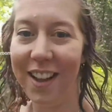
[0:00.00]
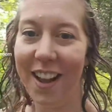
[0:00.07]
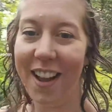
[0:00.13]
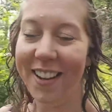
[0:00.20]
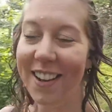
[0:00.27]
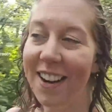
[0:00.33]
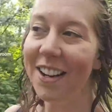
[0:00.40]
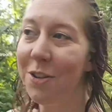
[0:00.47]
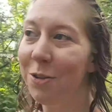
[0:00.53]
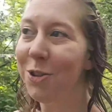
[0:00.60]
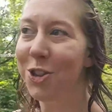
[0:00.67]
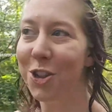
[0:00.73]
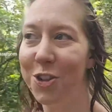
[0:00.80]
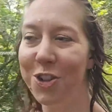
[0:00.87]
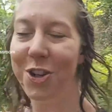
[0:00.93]
A guy called
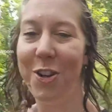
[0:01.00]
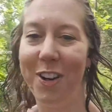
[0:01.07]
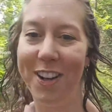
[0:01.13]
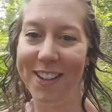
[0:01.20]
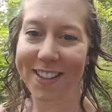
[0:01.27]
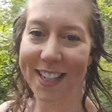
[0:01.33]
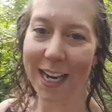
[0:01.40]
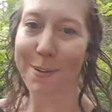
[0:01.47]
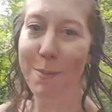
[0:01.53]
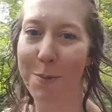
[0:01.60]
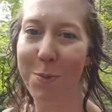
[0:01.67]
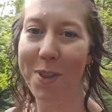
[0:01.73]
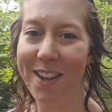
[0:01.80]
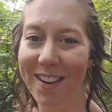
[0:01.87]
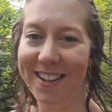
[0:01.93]
John Newlands came
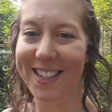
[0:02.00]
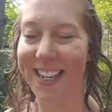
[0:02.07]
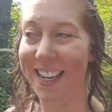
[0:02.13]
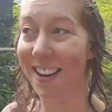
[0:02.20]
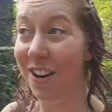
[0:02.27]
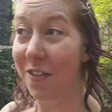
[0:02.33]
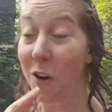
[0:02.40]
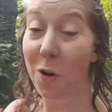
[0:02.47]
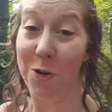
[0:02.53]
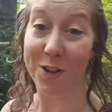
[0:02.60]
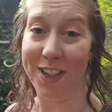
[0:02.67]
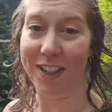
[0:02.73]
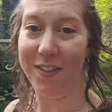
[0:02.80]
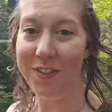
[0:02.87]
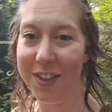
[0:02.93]
up with the idea of
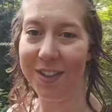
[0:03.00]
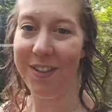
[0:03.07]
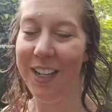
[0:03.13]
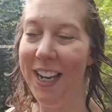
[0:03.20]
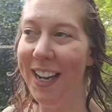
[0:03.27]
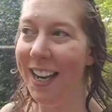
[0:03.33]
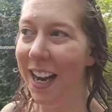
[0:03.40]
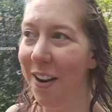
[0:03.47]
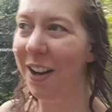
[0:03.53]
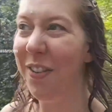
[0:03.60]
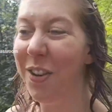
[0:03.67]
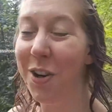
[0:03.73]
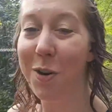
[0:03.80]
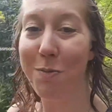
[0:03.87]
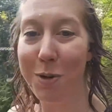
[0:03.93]
octaves. Now, if
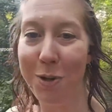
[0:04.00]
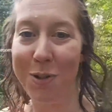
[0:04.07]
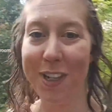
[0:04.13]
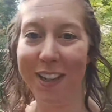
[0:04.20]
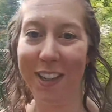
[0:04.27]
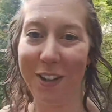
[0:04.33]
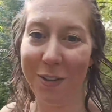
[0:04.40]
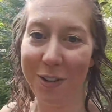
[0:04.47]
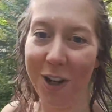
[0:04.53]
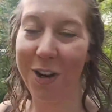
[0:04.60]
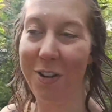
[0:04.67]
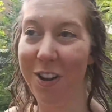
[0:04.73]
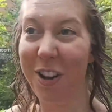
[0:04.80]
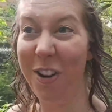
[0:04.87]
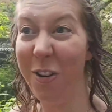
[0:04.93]
you know music, you'll know
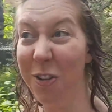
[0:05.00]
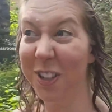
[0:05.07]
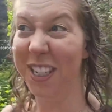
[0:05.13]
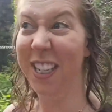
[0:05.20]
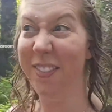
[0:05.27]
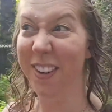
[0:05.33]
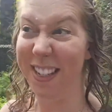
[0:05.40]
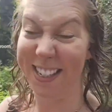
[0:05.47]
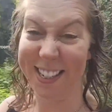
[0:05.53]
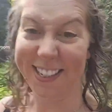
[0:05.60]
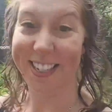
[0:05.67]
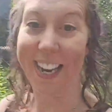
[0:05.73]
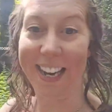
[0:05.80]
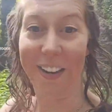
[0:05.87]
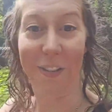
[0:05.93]
that an octave is a
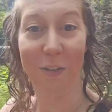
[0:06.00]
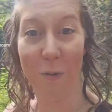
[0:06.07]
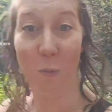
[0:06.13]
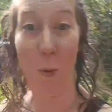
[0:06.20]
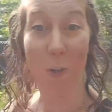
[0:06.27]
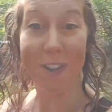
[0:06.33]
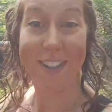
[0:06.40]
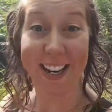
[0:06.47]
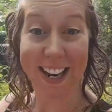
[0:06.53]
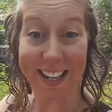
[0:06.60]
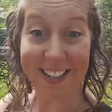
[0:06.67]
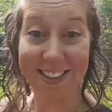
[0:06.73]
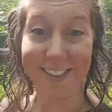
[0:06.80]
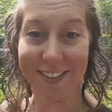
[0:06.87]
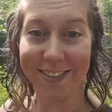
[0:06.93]
scale from 1 to
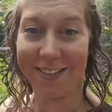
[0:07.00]
8.